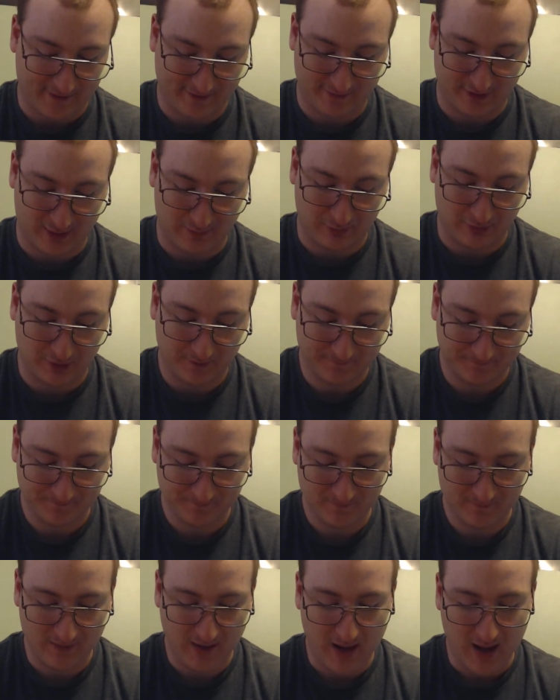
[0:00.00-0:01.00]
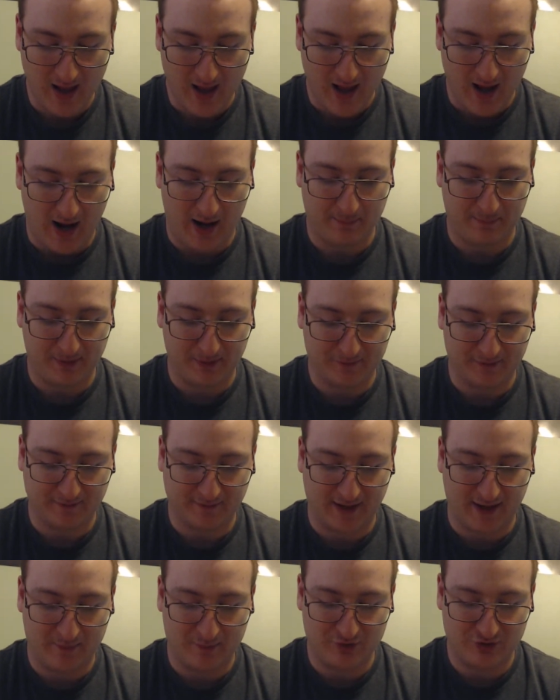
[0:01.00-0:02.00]
Deborah. "I built a
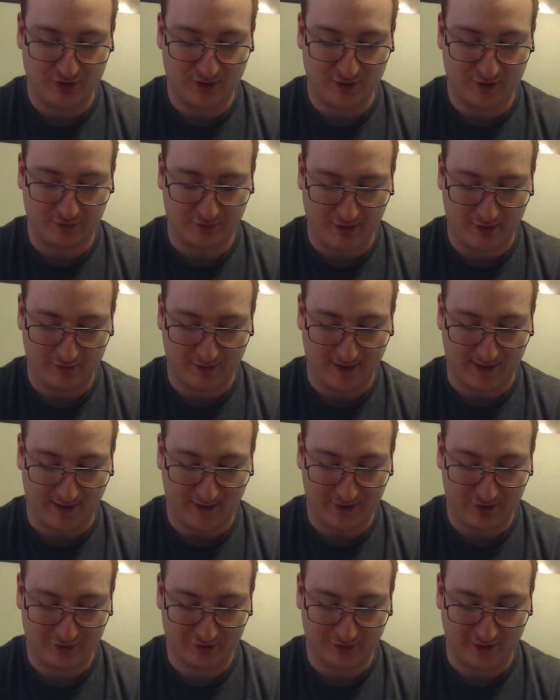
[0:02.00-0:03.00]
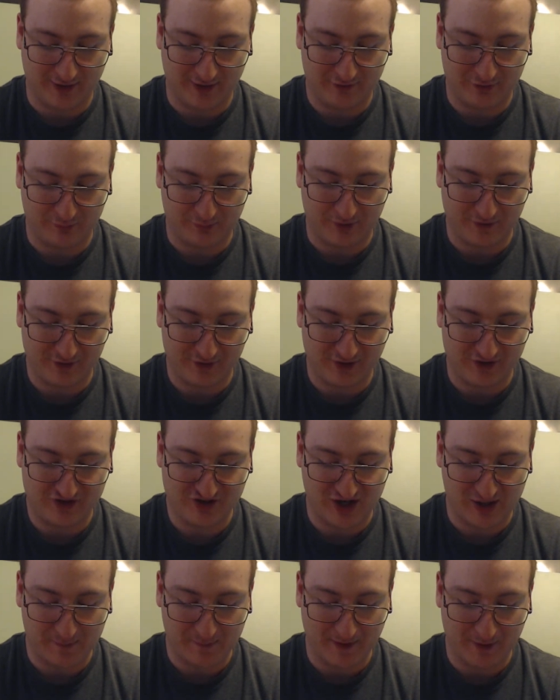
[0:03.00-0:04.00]
time machine to rewrite history, so President
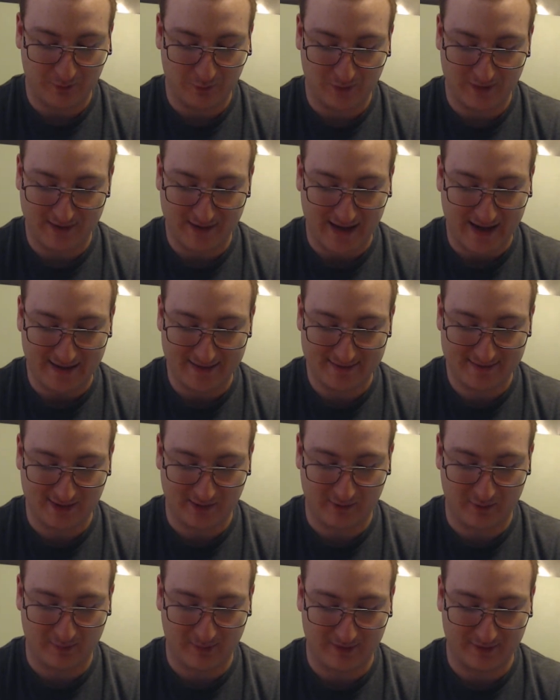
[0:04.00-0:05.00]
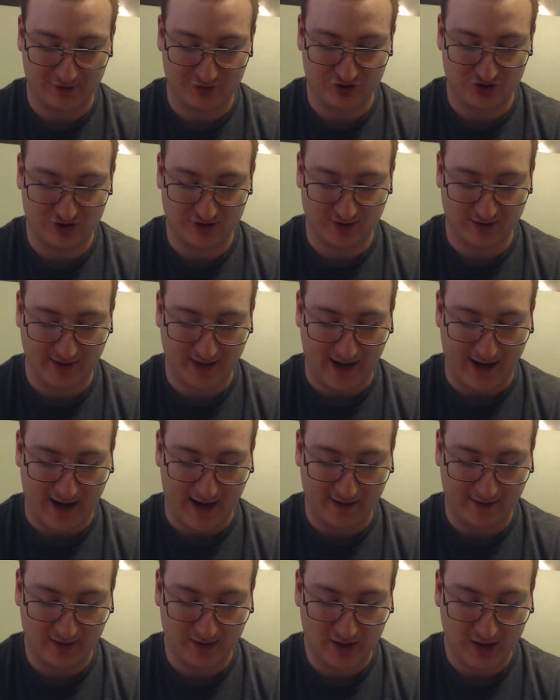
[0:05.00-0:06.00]
Jeremy would not send the messages to God
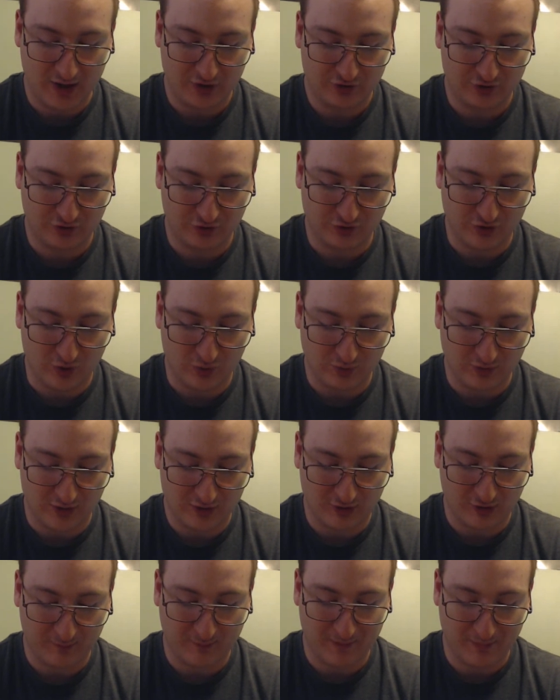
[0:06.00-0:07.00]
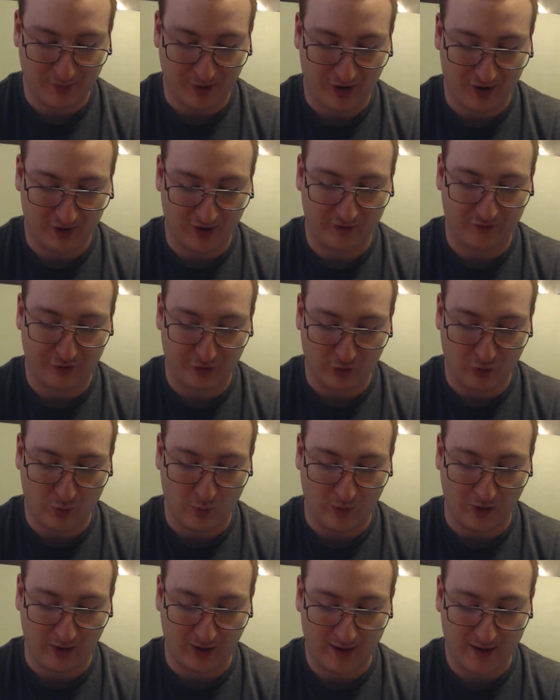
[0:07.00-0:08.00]
to no longer be part of the
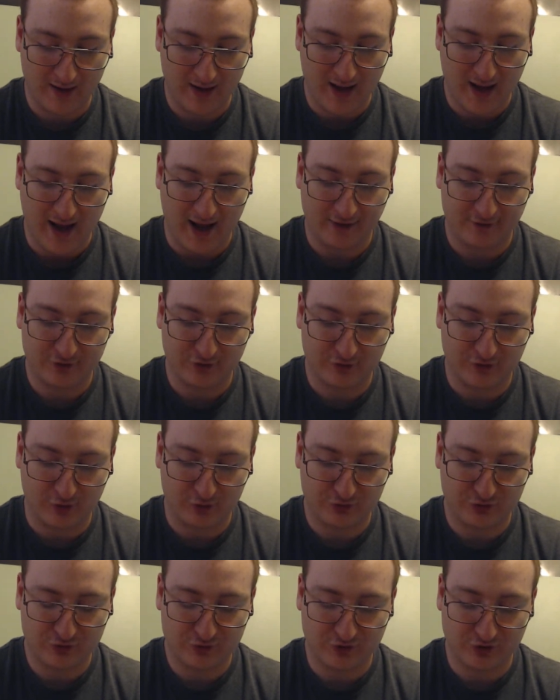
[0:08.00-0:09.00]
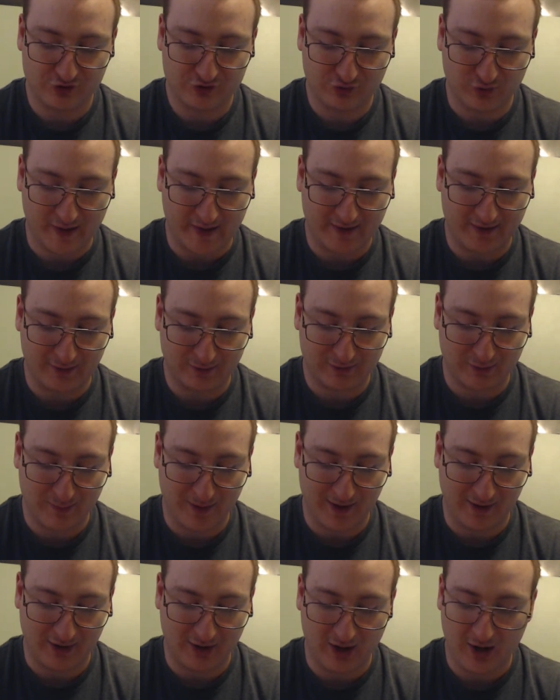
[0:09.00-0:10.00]
Corps and so those who destroyed Delta
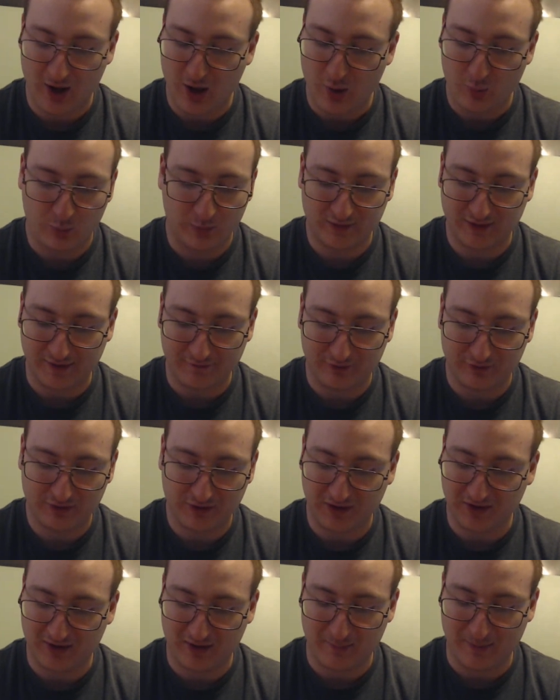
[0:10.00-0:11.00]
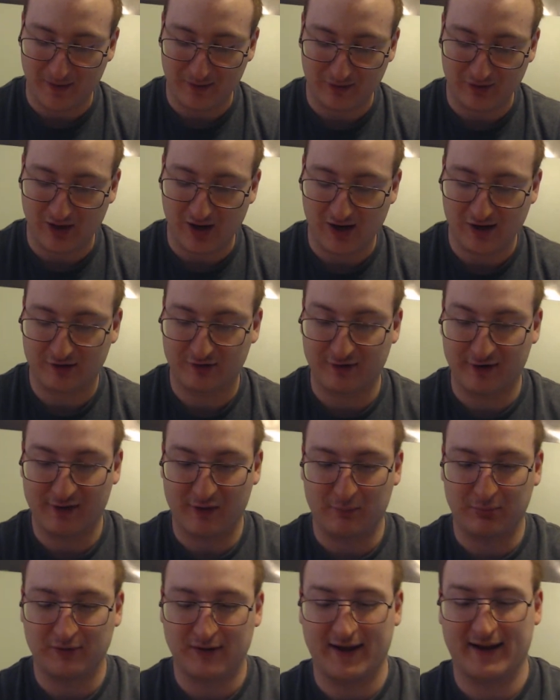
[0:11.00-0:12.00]
Mega would never think about conquering the
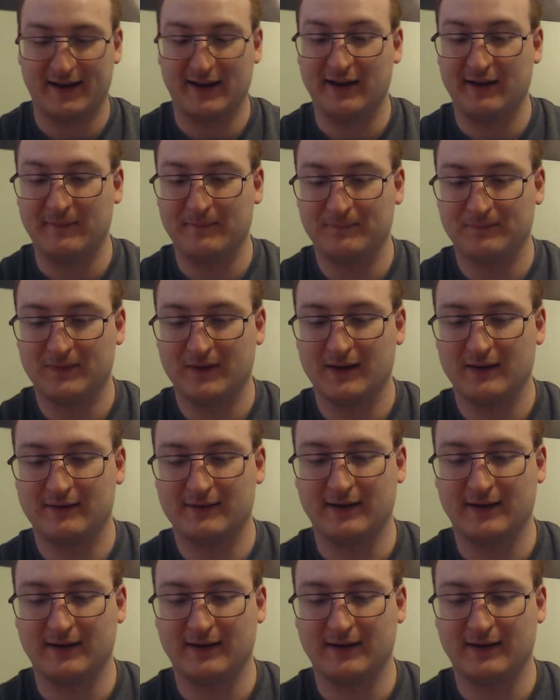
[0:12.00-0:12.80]
planet, said